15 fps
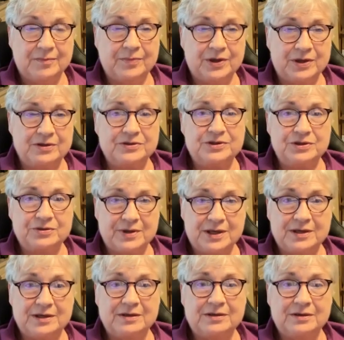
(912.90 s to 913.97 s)
because you
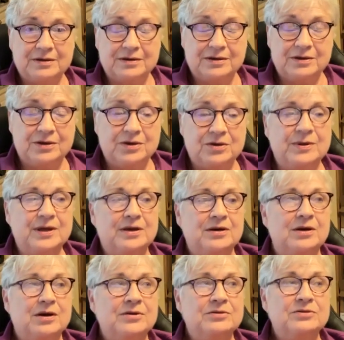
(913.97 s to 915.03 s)
can
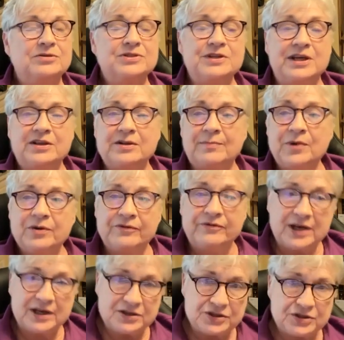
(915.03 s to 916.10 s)
understand the
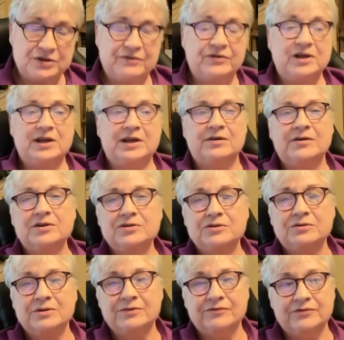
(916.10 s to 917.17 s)
motivation of a
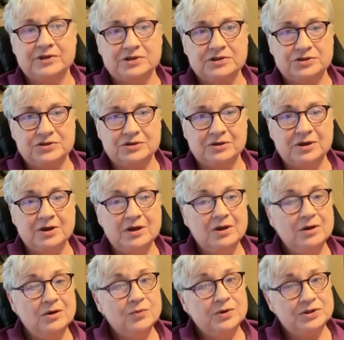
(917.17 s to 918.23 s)
character in fiction,
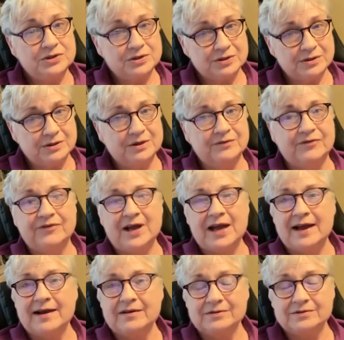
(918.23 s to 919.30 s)
which in
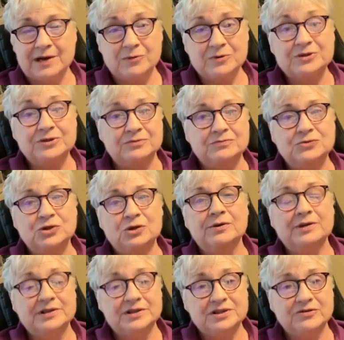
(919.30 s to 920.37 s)
fact, I was a
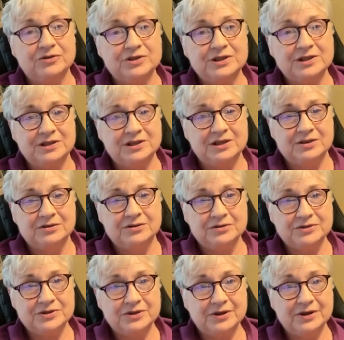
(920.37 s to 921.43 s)
journalist for 10
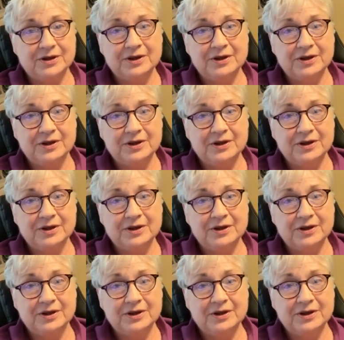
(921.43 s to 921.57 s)
years.